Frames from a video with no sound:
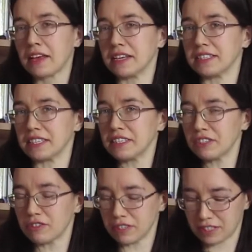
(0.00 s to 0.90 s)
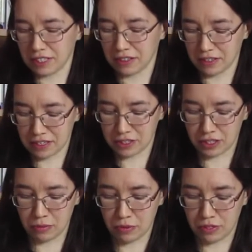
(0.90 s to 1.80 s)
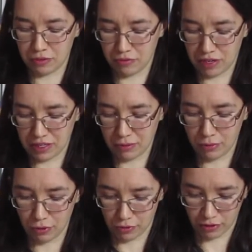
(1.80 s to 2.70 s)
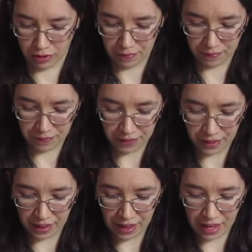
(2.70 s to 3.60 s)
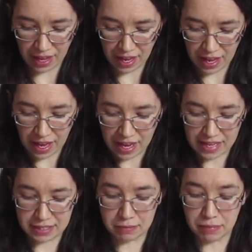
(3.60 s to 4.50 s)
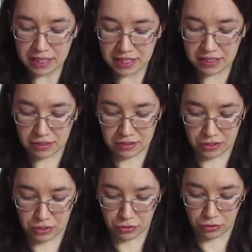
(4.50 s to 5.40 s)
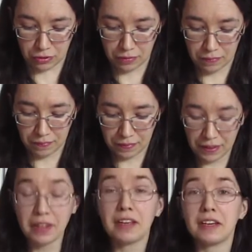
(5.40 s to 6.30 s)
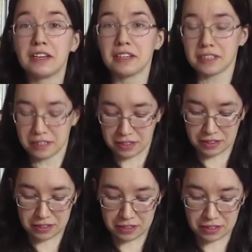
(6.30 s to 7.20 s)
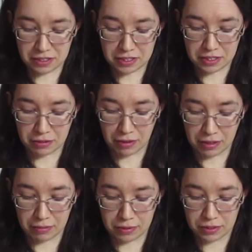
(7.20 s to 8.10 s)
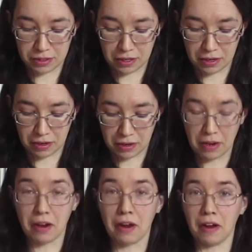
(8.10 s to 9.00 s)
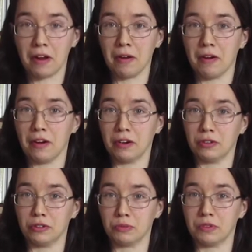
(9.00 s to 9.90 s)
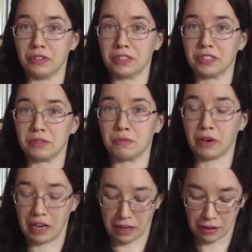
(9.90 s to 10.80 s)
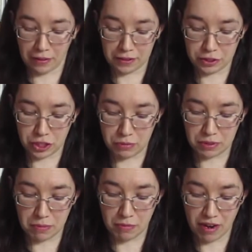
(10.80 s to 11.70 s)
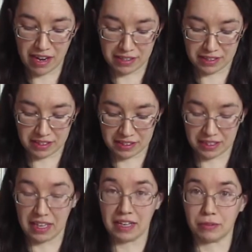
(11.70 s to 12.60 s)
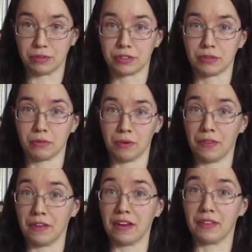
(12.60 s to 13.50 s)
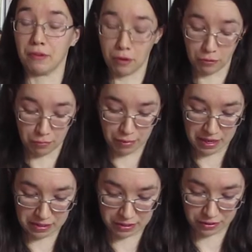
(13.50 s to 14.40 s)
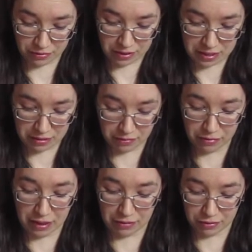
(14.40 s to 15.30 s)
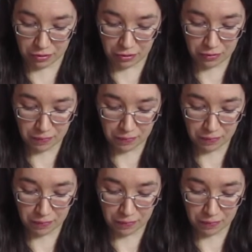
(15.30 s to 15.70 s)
It's interesting that actually when you read the book, it's Mrs. Earnshaw that describes her husband as bringing that gypsy brat into the house when they had their own bairns to feed and fend for.